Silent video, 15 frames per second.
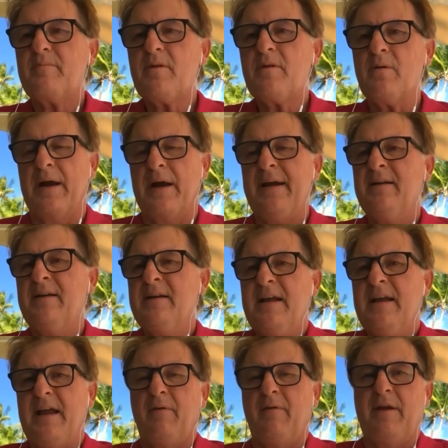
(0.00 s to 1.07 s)
right?
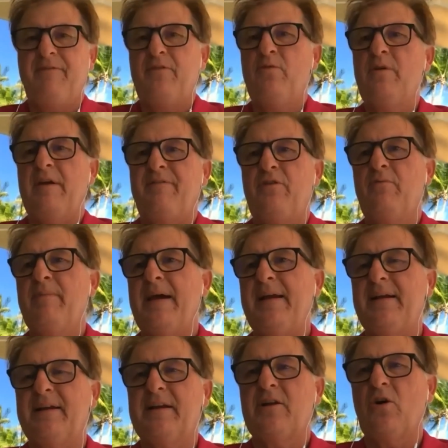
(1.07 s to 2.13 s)
if you if you made
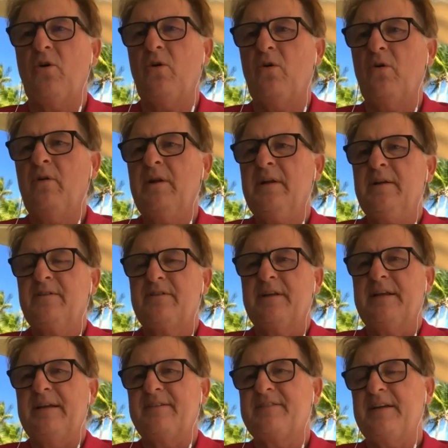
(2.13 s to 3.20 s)
it a goal to
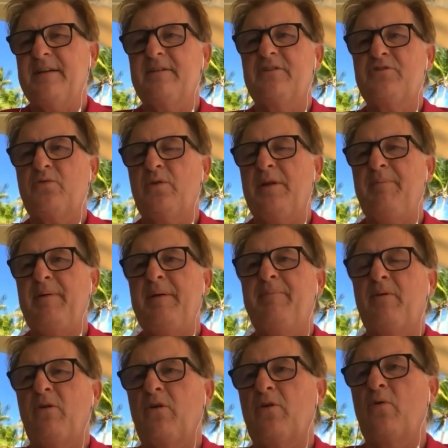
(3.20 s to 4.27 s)
get 10 to 20
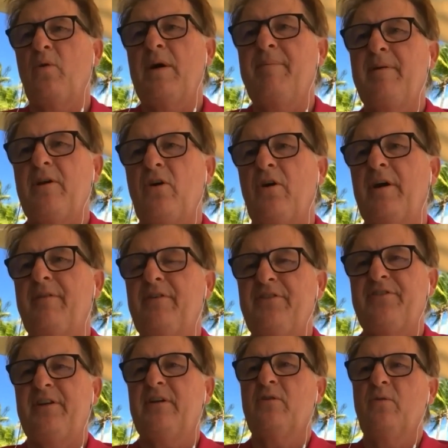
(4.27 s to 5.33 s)
people on a webinar every
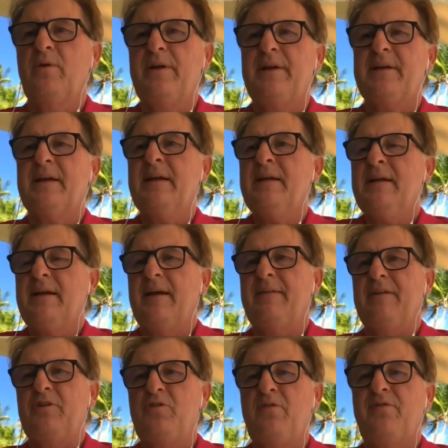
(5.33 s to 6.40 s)
single week and
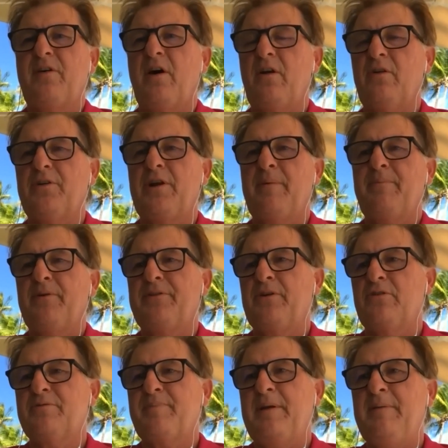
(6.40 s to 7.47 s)
then you followed up with
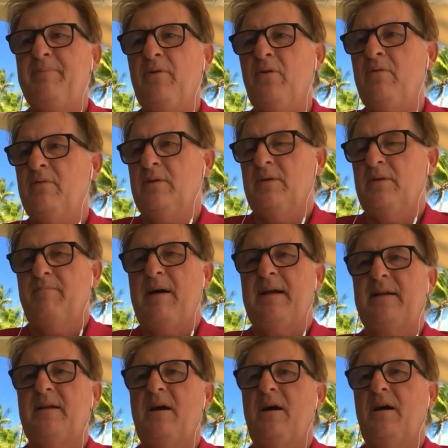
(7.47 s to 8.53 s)
those people my
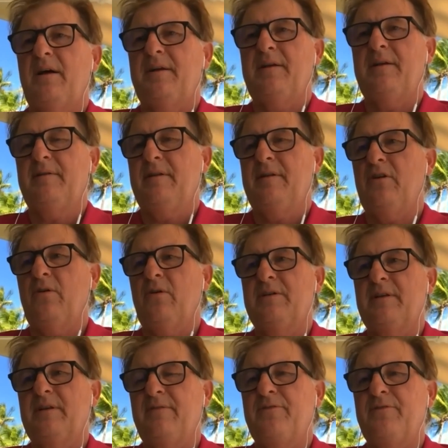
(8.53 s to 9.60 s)
god and you know
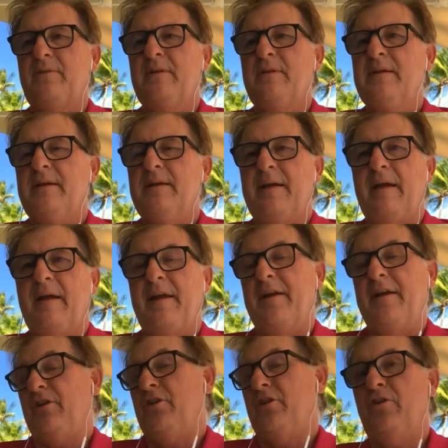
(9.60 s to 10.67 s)
and,
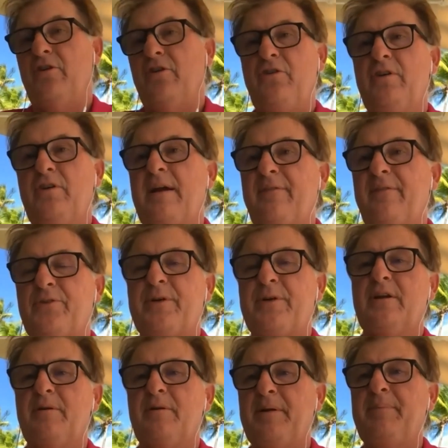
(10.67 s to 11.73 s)
in a year you'd have
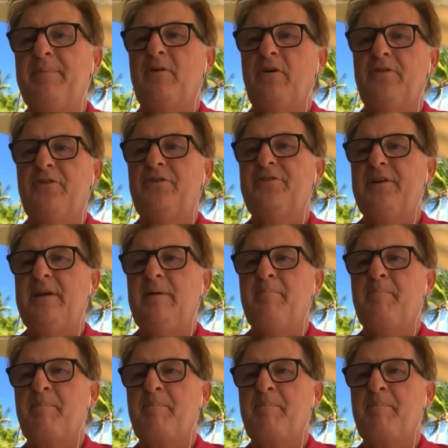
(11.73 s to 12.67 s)
300 people on your team